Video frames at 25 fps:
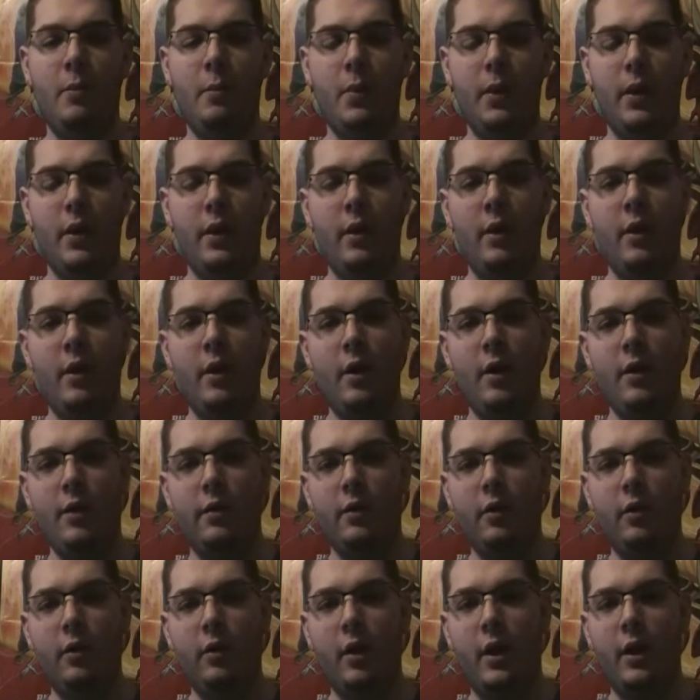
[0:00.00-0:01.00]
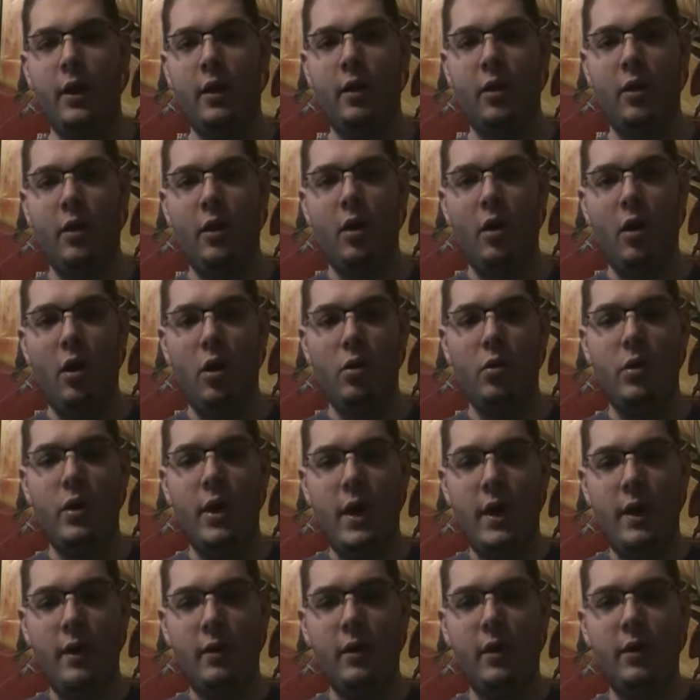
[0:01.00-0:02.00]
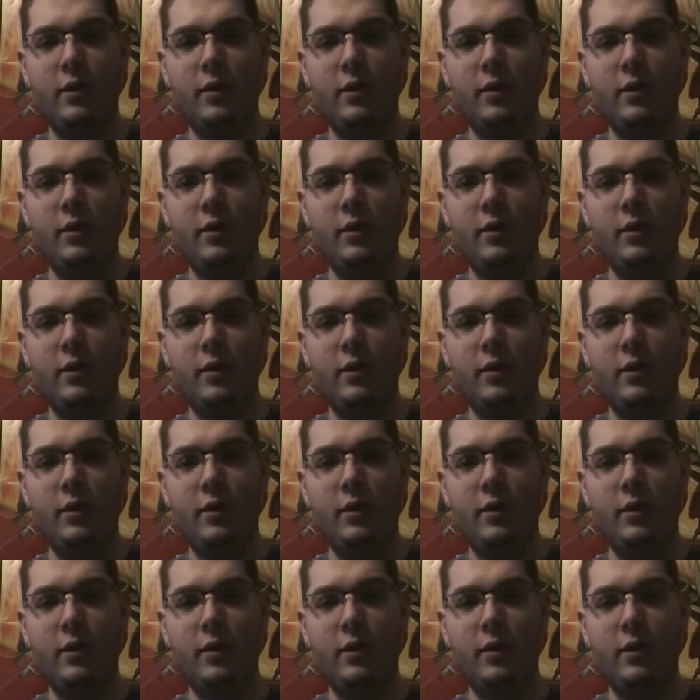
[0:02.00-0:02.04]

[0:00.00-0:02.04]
But they're like, okay,